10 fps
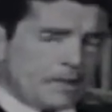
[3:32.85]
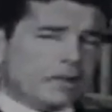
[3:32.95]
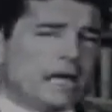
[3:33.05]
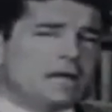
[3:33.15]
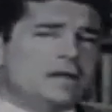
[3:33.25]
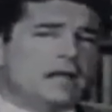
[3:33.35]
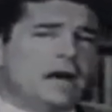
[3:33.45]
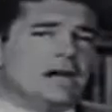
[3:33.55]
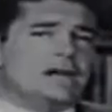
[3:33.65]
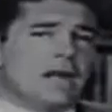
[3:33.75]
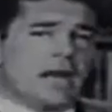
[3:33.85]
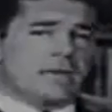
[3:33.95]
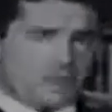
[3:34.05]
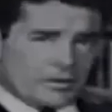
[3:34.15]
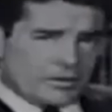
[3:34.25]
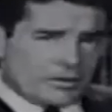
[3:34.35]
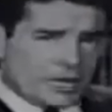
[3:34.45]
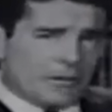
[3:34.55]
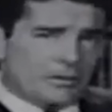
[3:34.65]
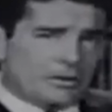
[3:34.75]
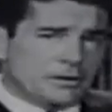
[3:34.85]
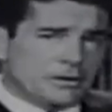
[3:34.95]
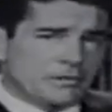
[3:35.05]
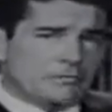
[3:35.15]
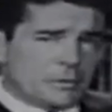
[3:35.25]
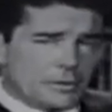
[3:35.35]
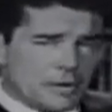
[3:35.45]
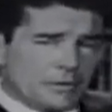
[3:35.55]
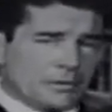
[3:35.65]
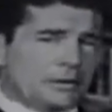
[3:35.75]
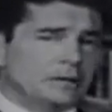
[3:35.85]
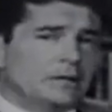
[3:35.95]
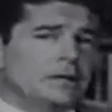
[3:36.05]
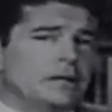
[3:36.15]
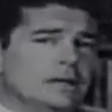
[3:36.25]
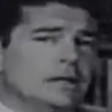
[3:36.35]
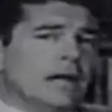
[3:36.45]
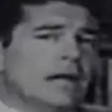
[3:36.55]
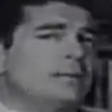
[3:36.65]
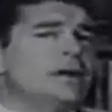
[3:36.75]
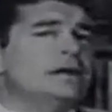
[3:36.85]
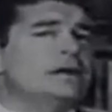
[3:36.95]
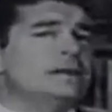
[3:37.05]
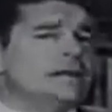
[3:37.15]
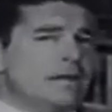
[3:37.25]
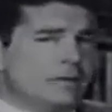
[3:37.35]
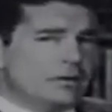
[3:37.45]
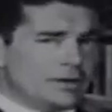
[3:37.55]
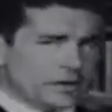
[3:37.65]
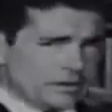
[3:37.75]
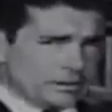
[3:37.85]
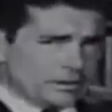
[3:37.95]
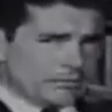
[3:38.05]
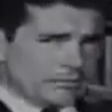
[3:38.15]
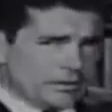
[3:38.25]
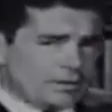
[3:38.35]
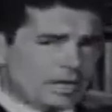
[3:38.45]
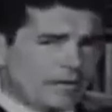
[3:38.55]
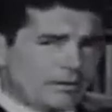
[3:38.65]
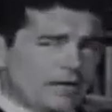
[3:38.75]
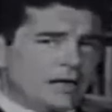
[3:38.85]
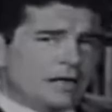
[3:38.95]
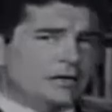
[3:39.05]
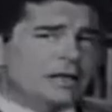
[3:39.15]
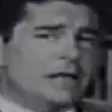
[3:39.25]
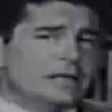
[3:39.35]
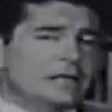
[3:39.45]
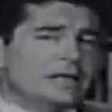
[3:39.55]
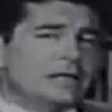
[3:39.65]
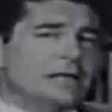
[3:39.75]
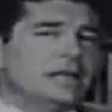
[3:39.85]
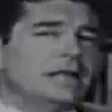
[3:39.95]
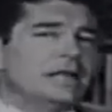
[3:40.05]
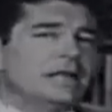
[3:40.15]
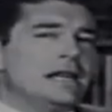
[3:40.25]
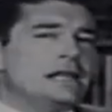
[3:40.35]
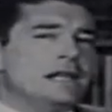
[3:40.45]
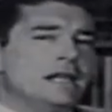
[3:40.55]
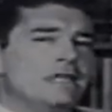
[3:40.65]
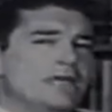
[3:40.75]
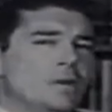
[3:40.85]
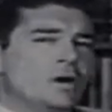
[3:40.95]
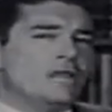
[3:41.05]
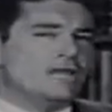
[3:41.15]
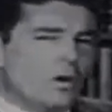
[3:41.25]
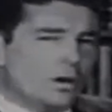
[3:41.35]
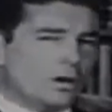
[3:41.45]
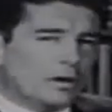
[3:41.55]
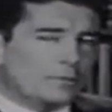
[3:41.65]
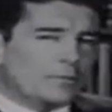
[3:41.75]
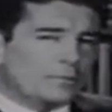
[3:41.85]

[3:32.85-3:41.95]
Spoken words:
He engaged a large staff, some of them communists and pro-communists. An American Dilemma resulted, first copyrighted in the United States in 1944.